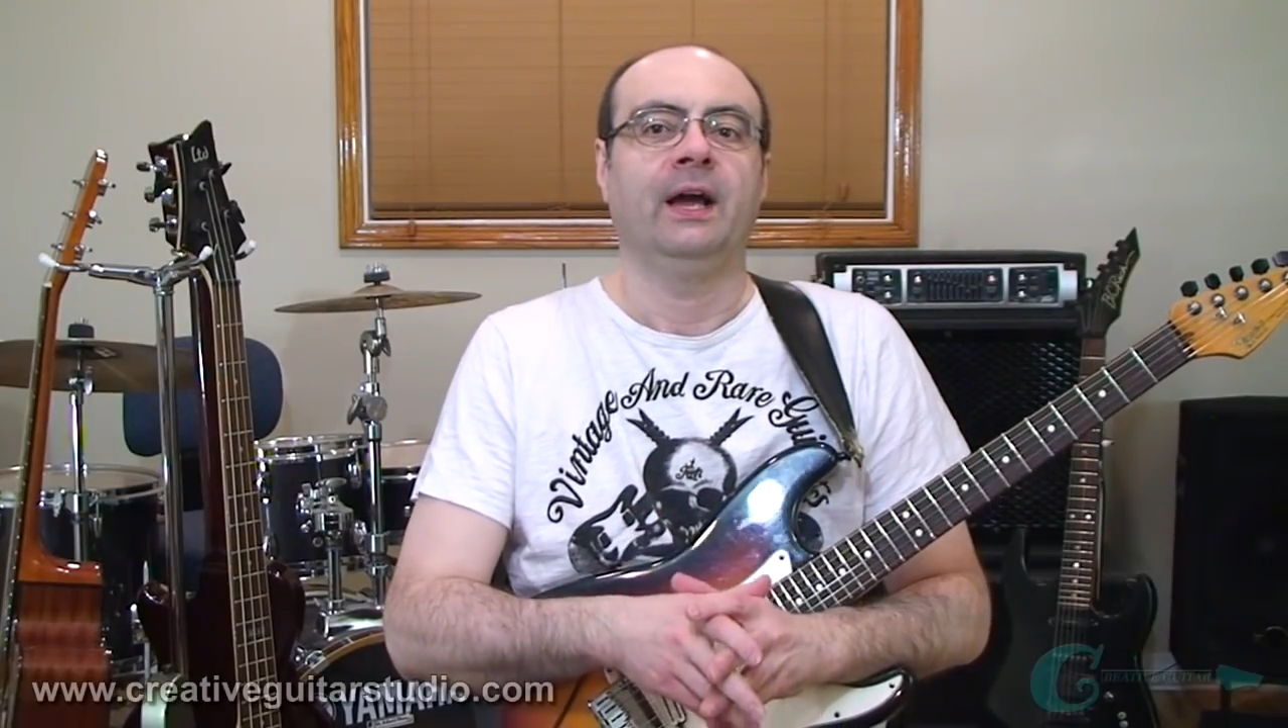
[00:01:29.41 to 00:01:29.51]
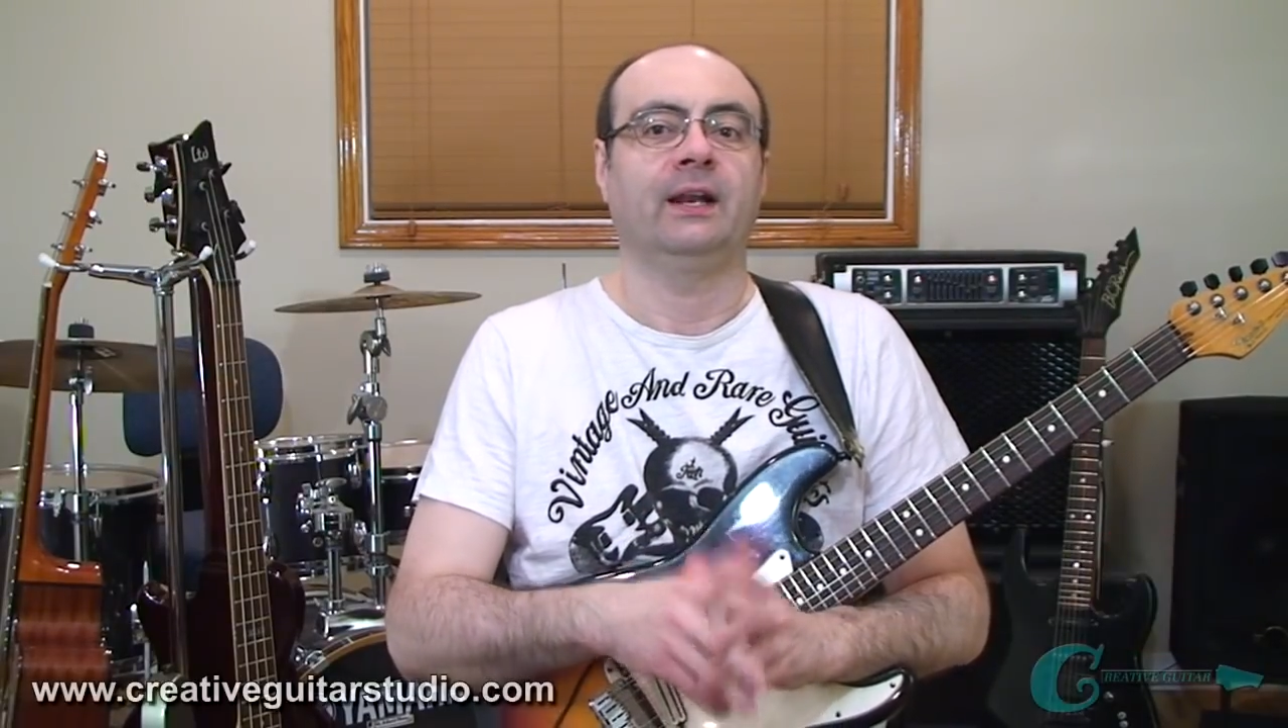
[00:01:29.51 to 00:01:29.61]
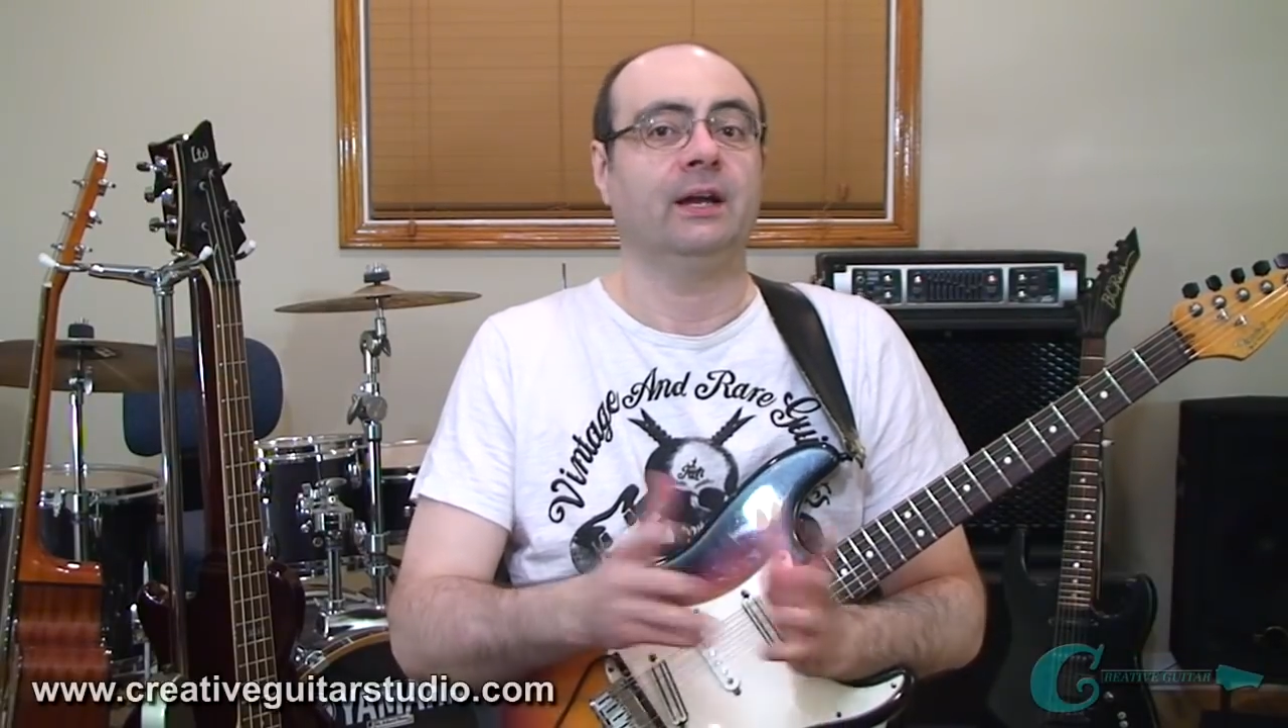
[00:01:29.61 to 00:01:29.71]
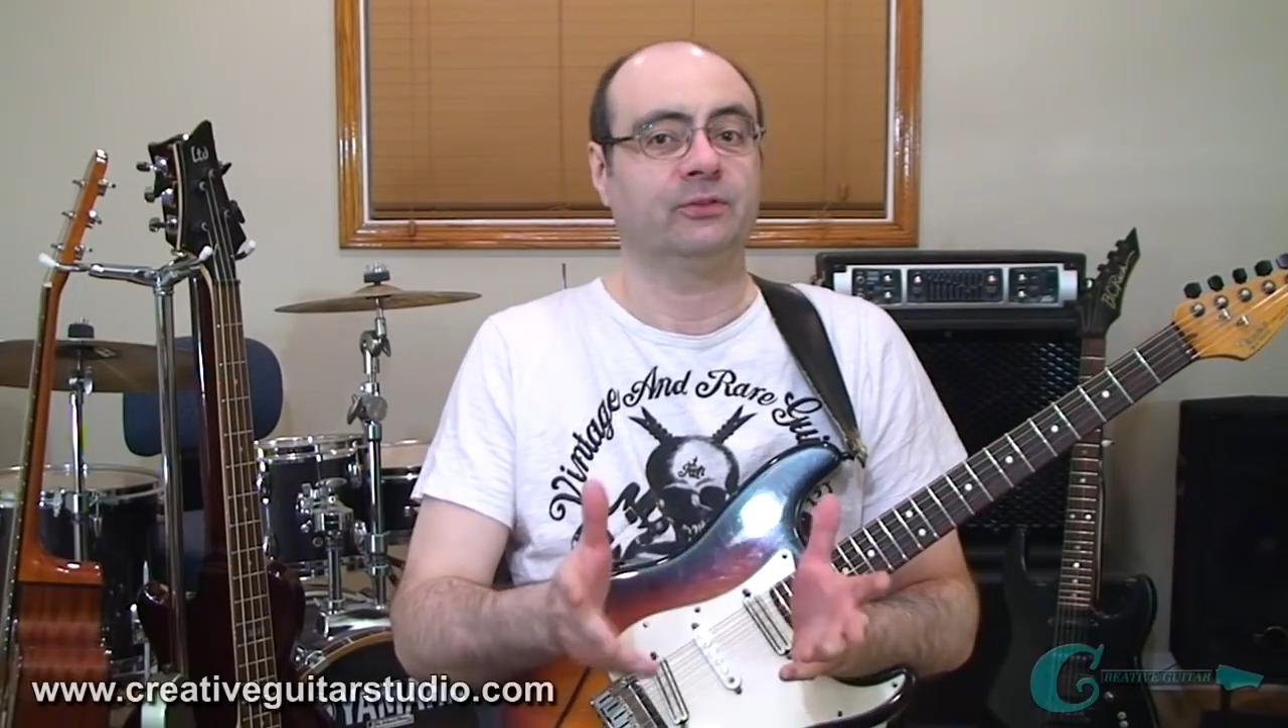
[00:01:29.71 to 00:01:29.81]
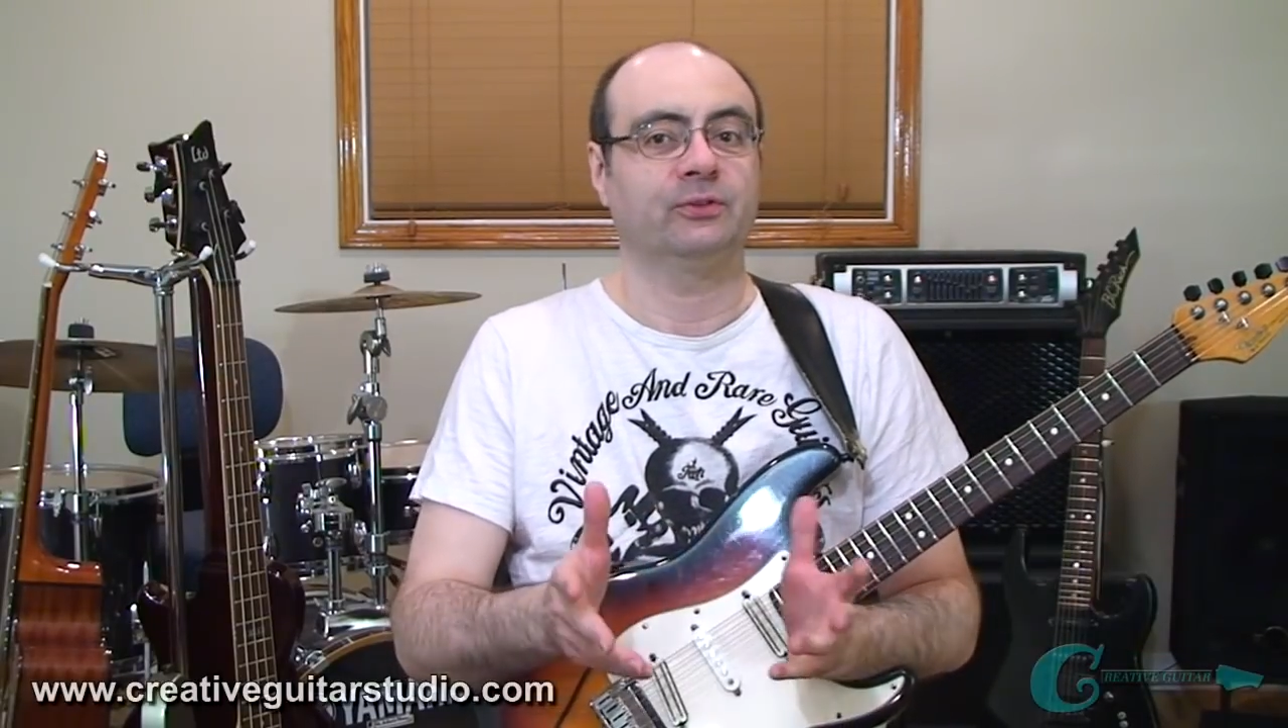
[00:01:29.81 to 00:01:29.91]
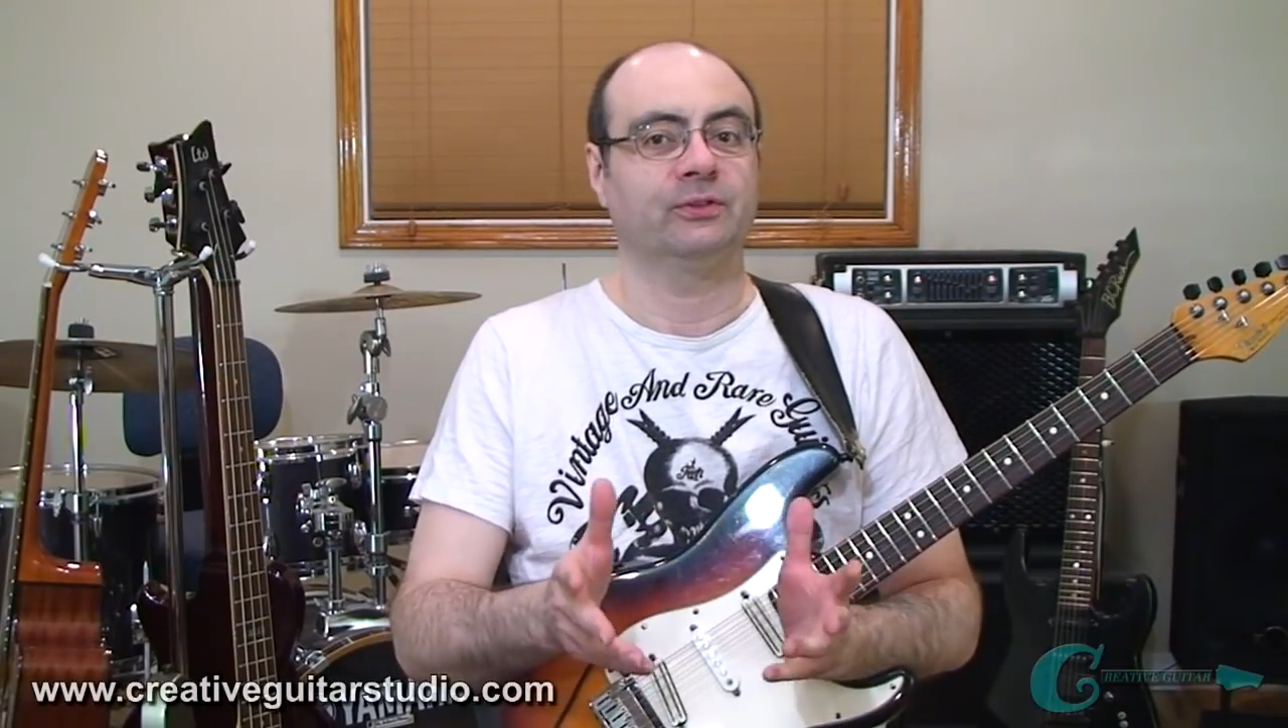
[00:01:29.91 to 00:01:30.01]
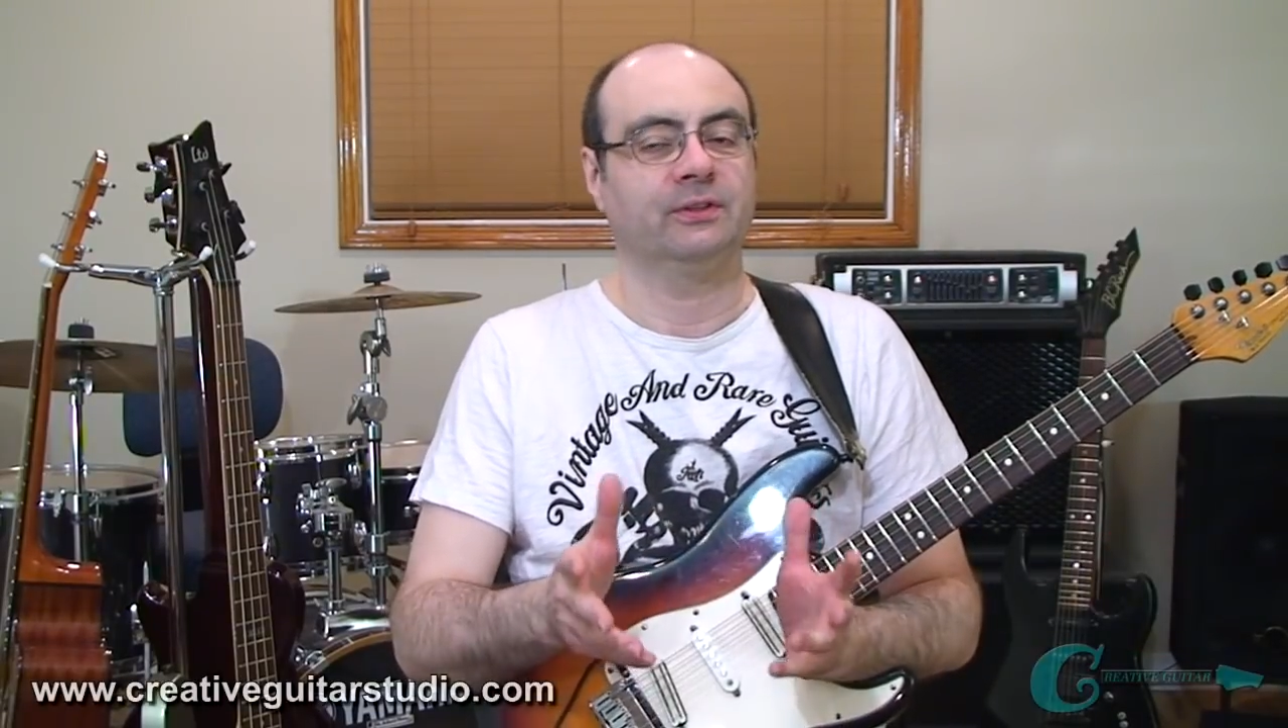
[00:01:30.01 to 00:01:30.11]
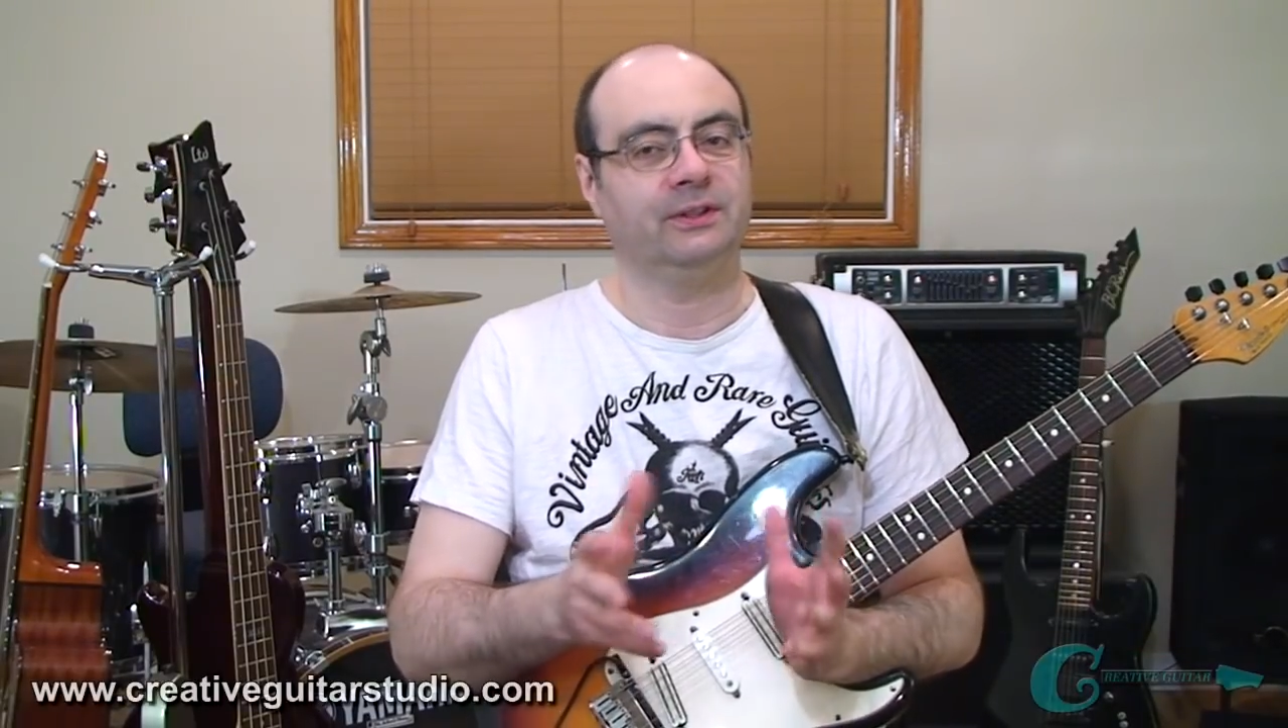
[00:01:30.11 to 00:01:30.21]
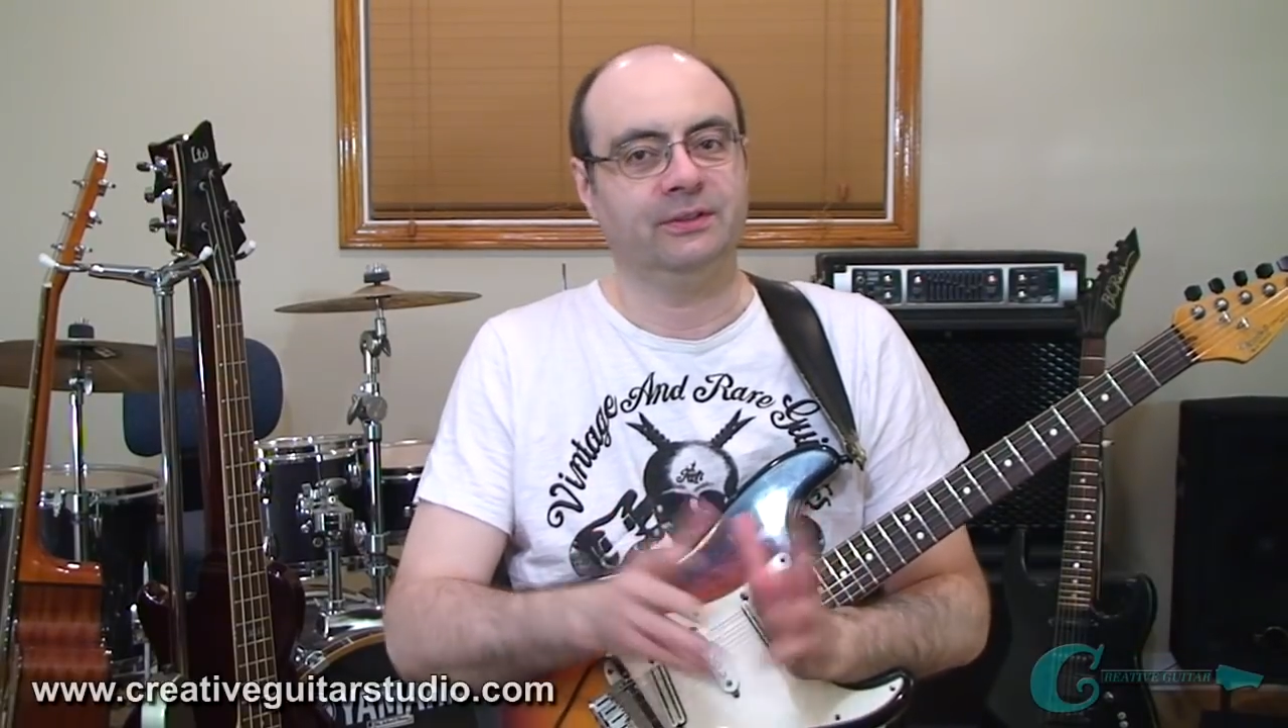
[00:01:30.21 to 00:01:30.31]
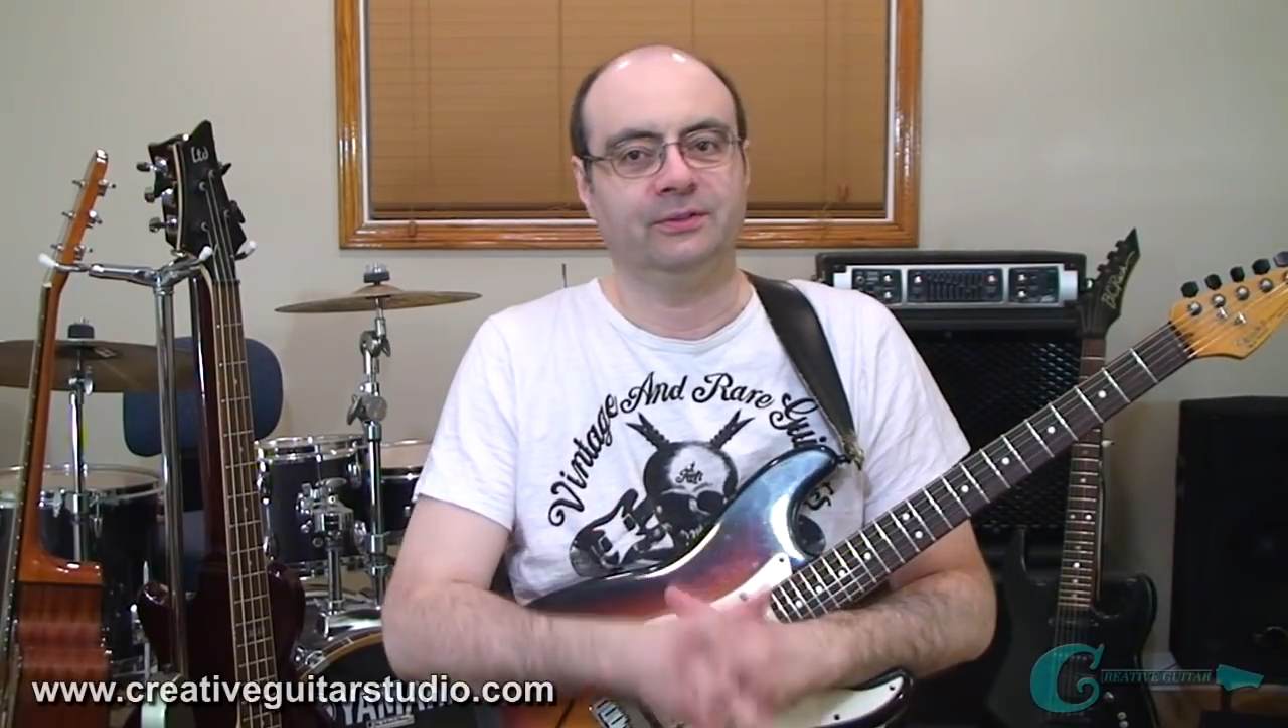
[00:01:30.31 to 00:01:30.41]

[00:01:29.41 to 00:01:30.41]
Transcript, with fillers: and I've certainly